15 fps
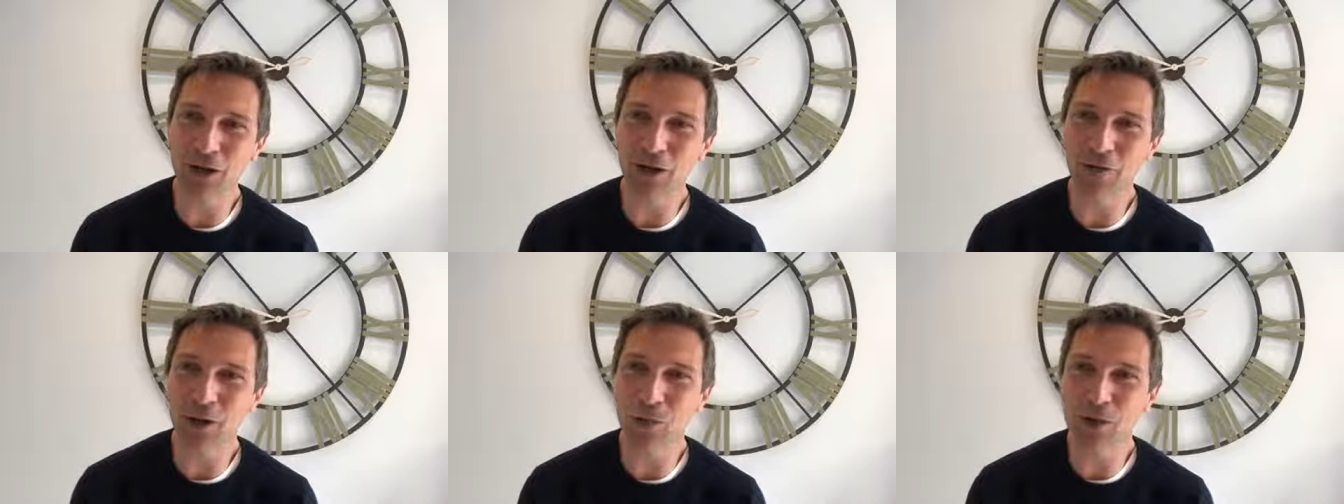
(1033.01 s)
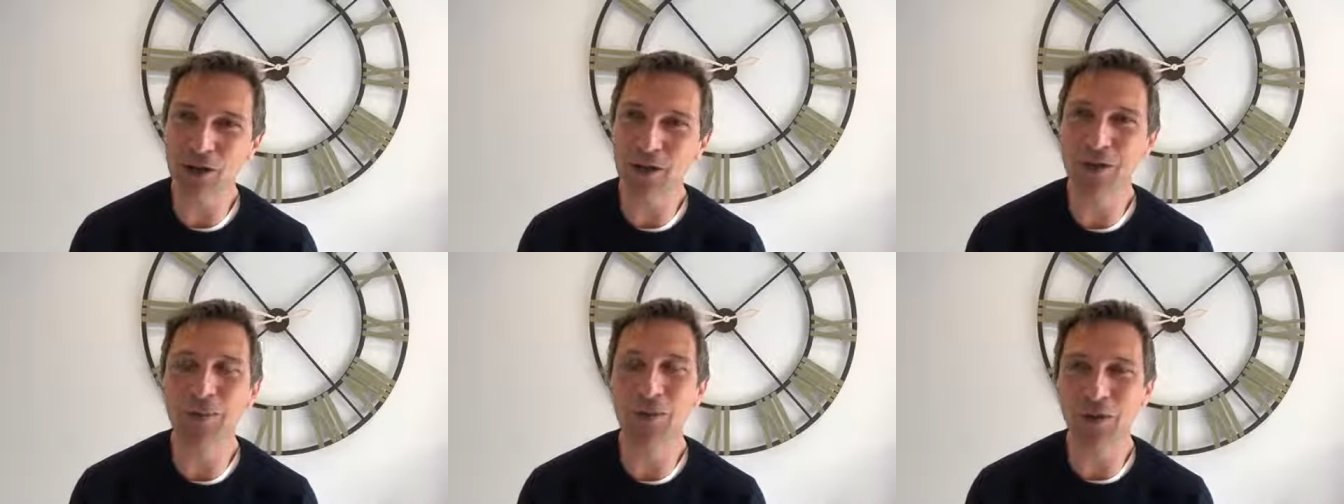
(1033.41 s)
Kind of, I wish
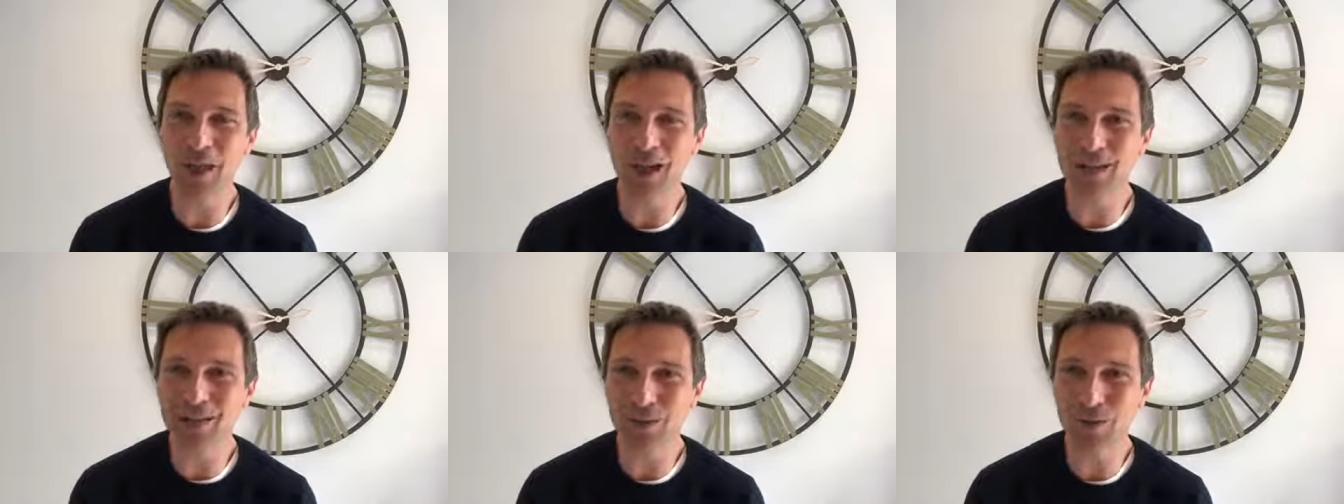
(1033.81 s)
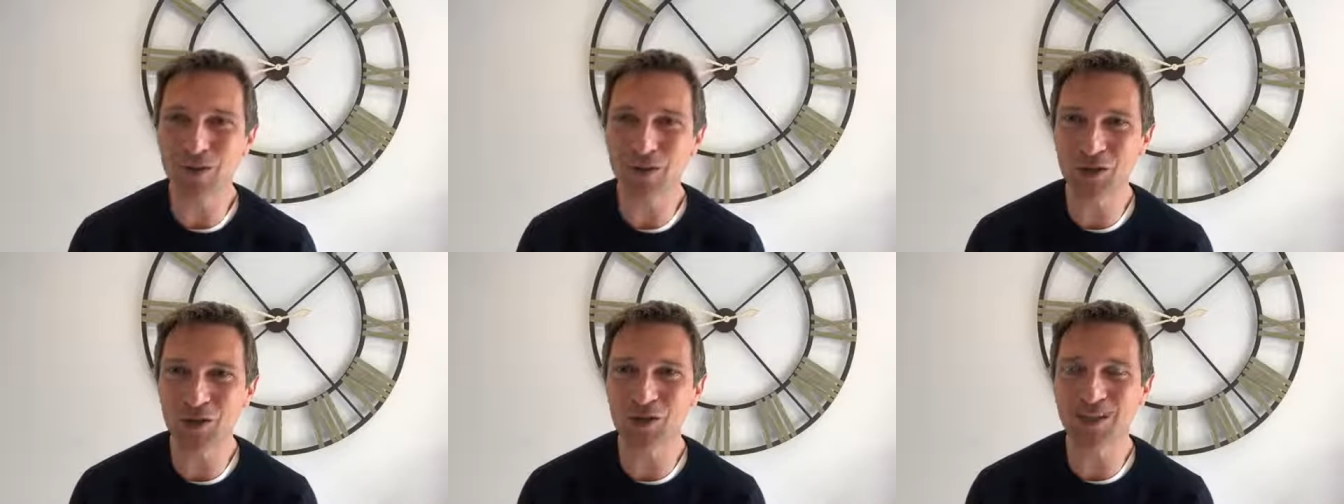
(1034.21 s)
I could put that into a
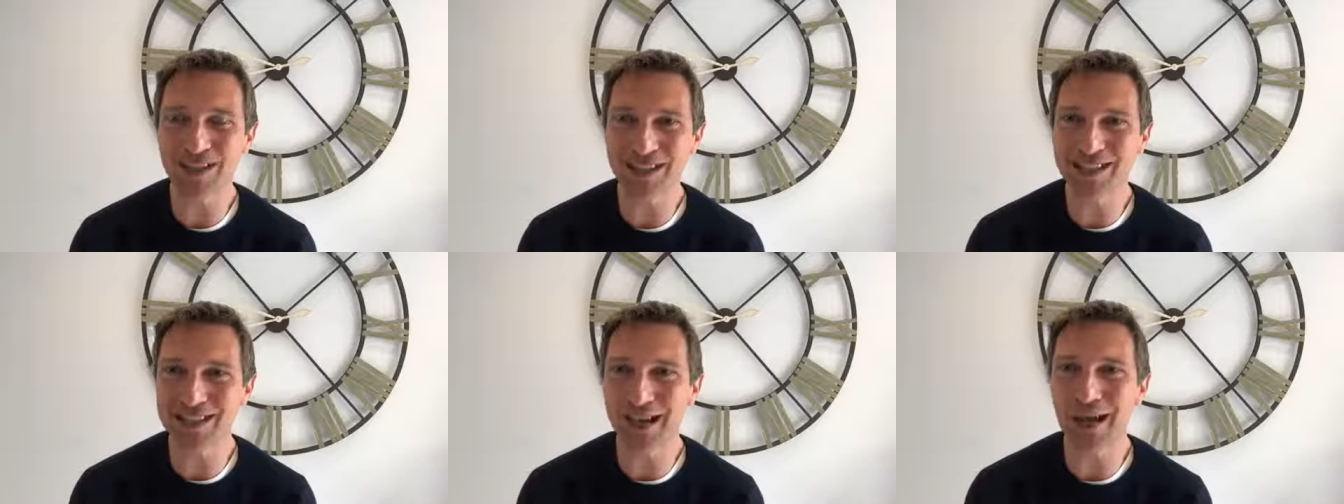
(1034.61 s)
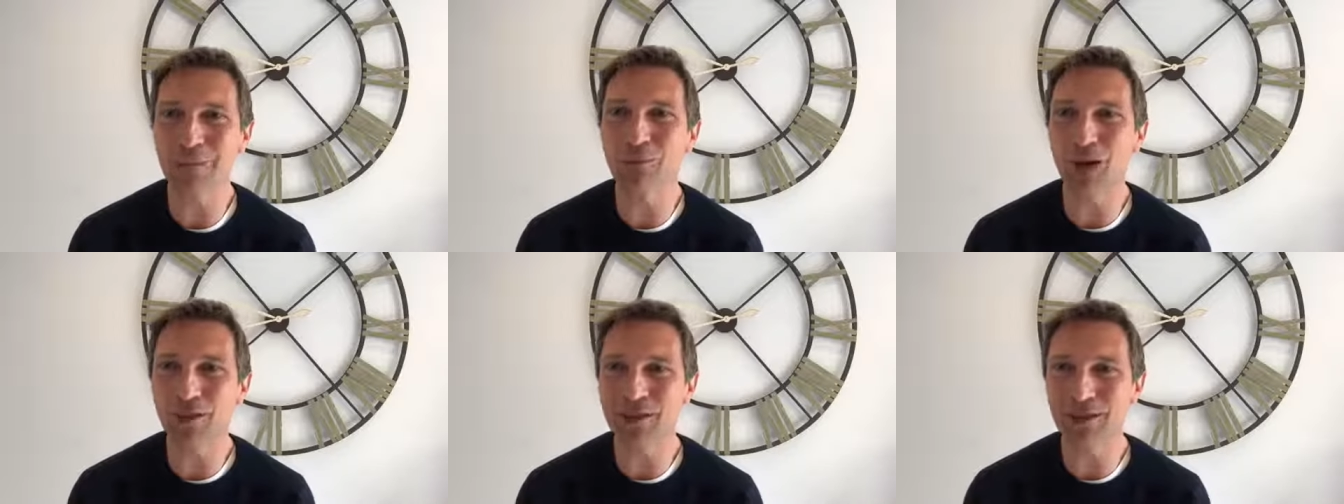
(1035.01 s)
student
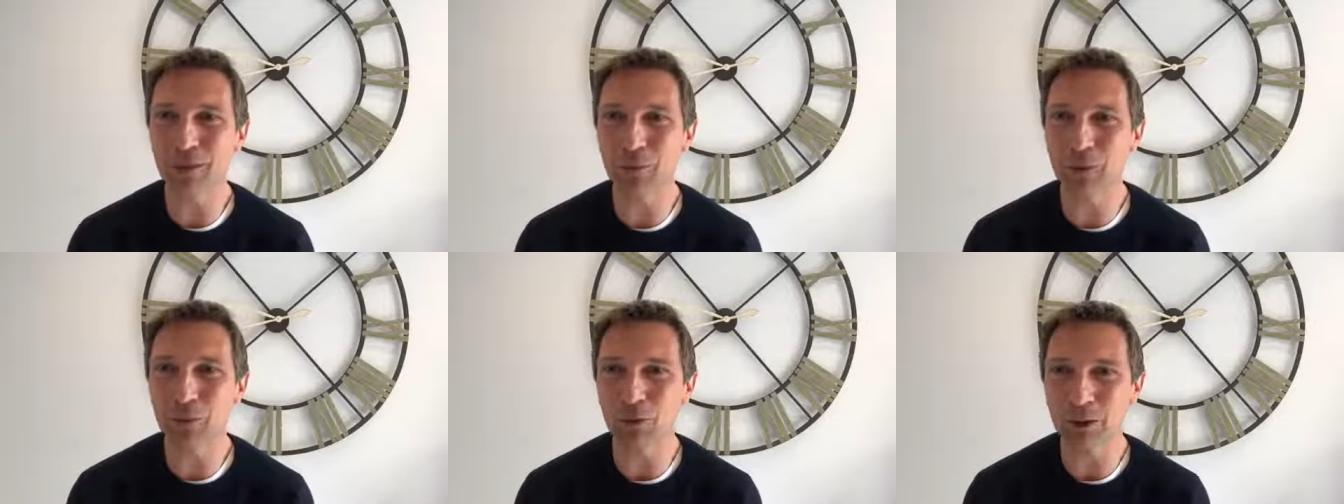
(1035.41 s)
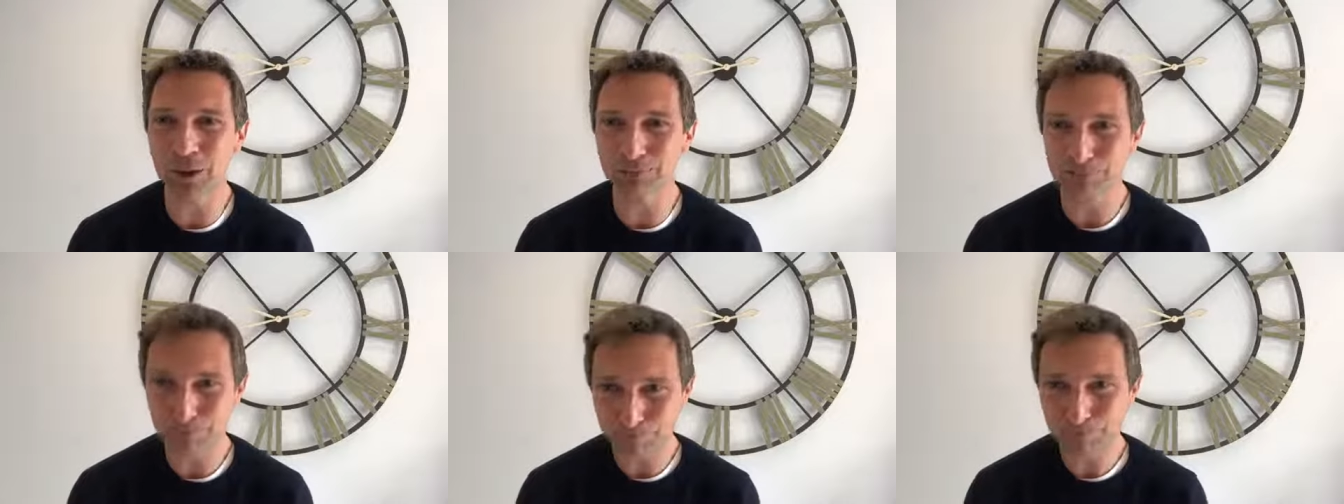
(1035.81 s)
exam. I think that'd be
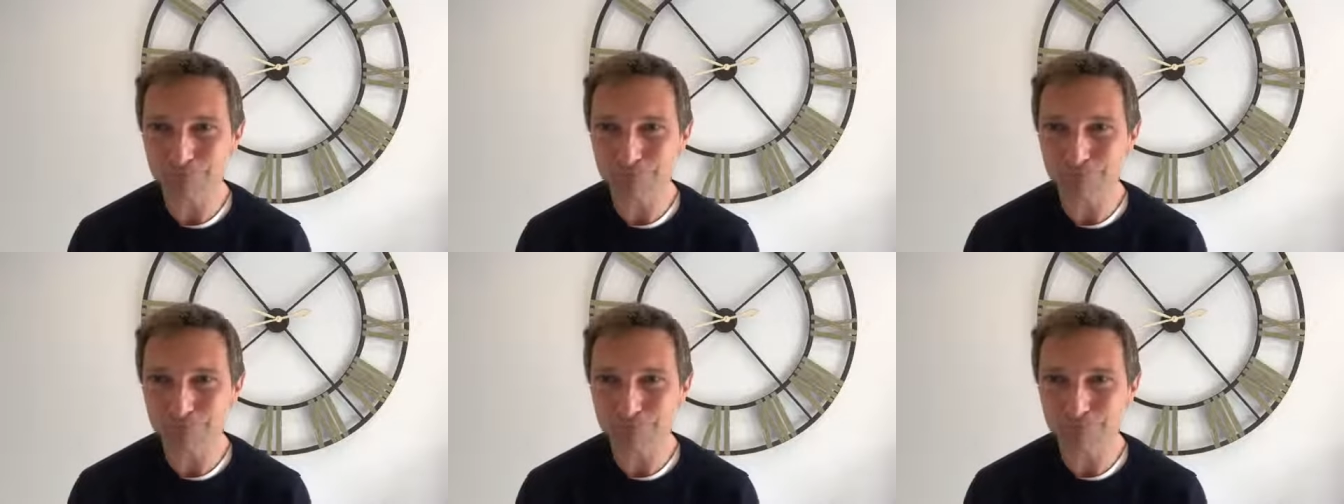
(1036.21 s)
brilliant.